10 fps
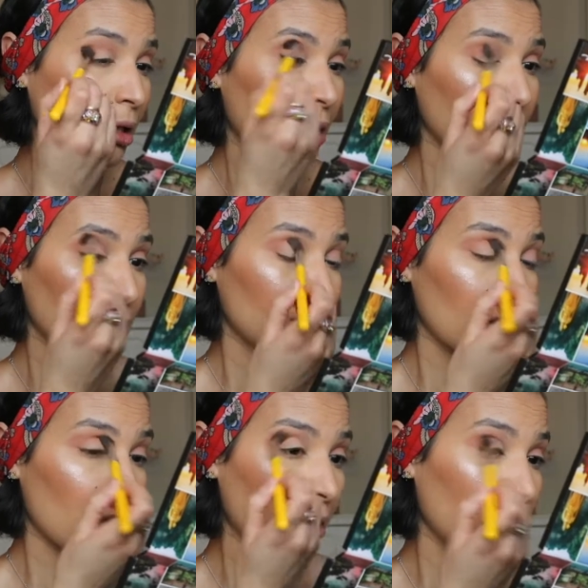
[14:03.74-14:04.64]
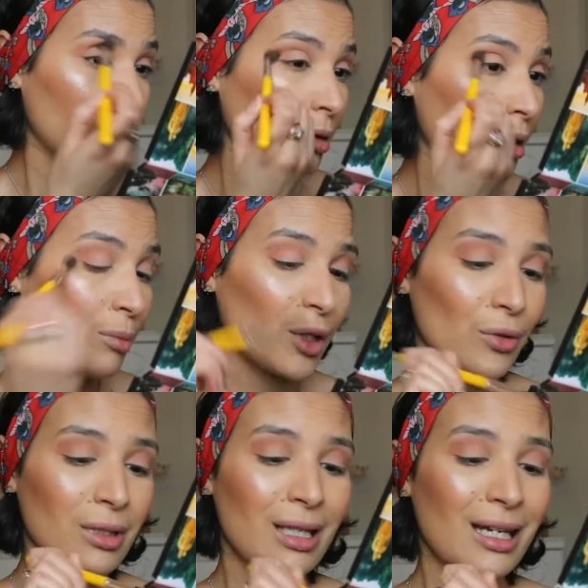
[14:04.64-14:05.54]
colors together,
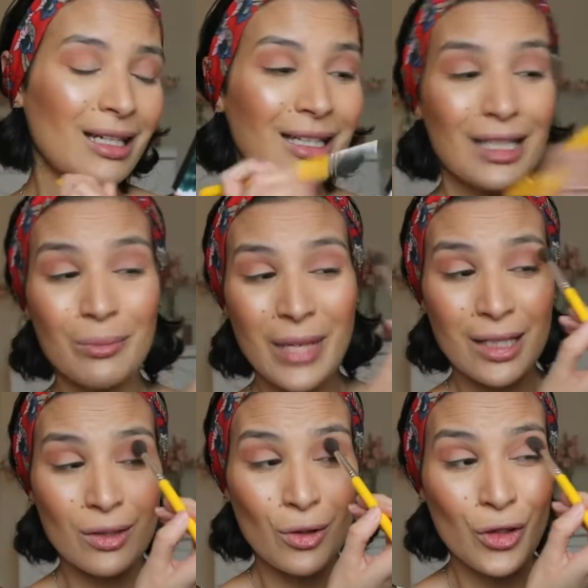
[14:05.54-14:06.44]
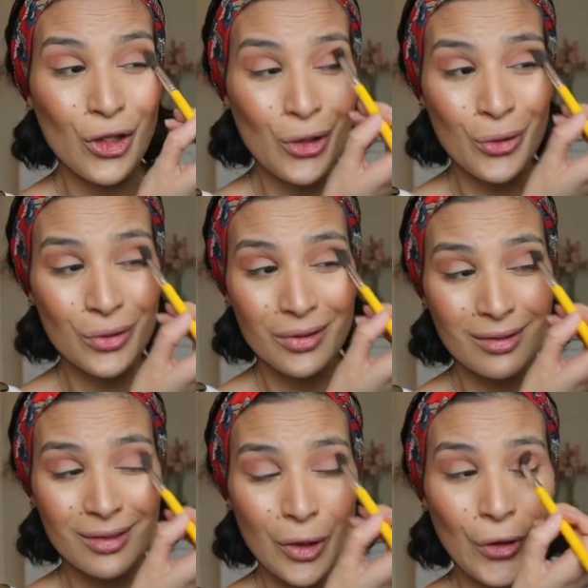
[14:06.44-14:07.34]
because then it makes a new
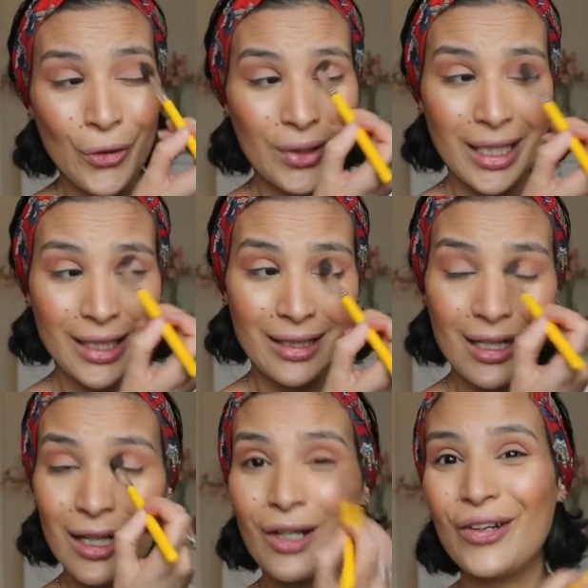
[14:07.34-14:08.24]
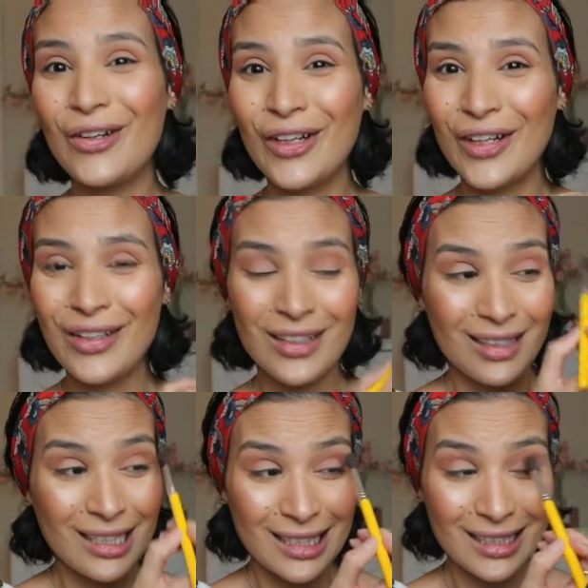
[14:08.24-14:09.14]
unique color
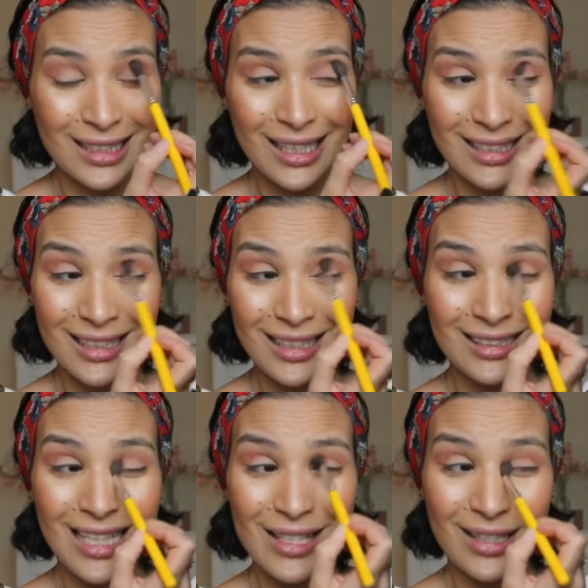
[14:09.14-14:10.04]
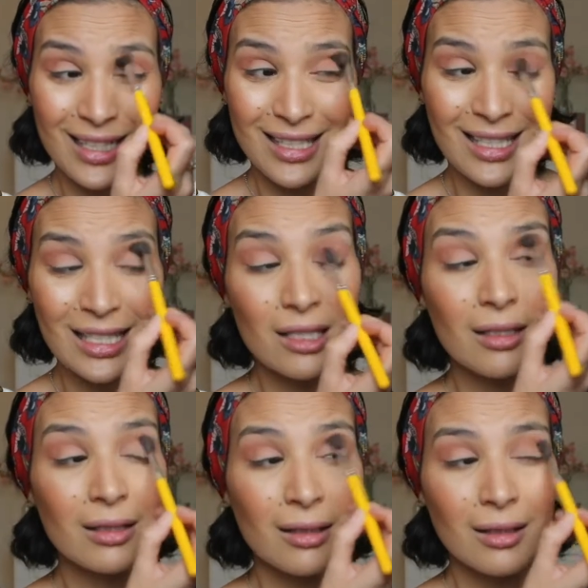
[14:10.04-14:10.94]
that doesn't
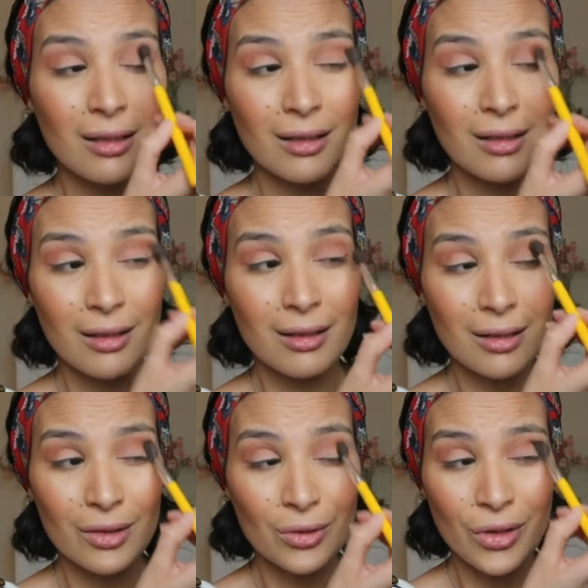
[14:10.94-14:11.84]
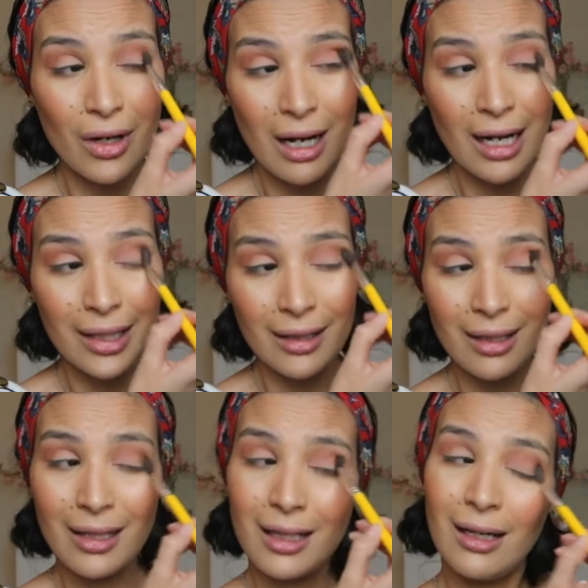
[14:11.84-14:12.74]
exist to your eye,
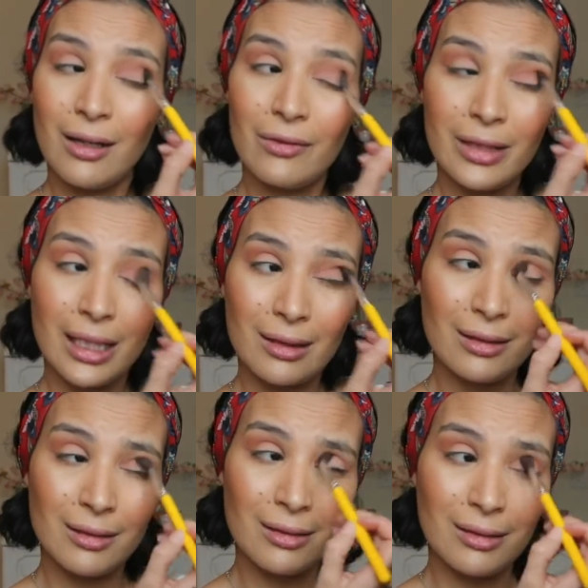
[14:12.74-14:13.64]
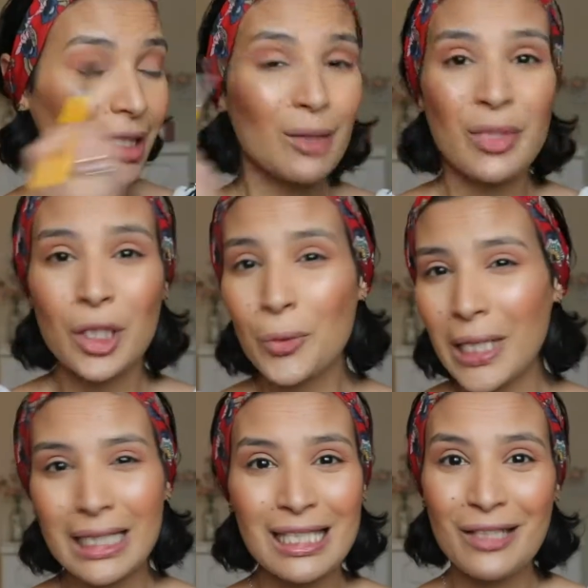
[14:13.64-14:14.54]
and I love that. You can be
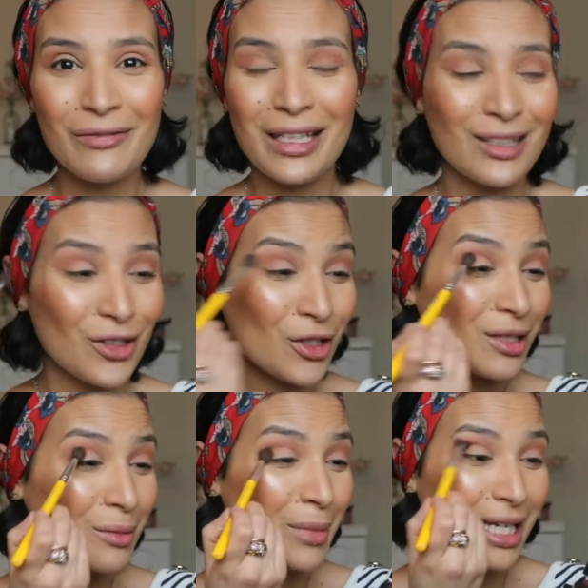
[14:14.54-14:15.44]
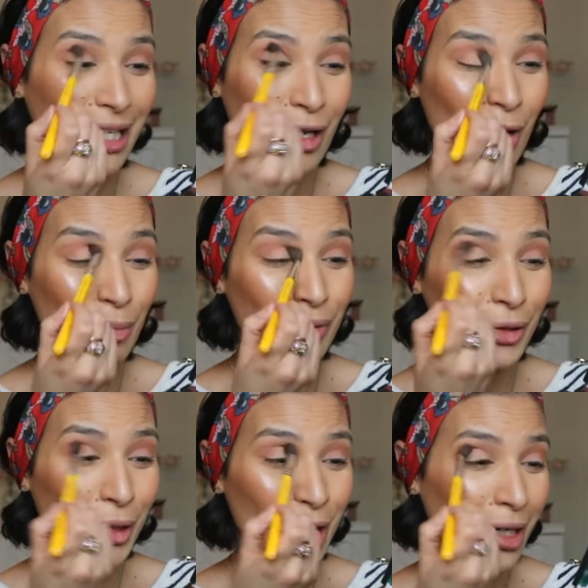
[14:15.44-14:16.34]
creative and just making up
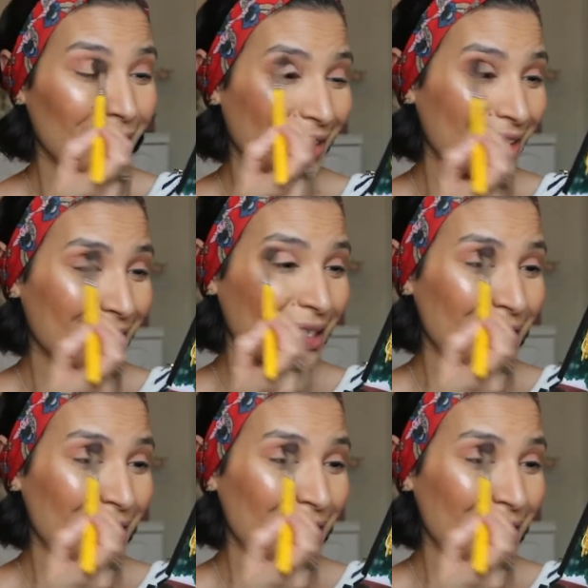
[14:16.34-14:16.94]
new colors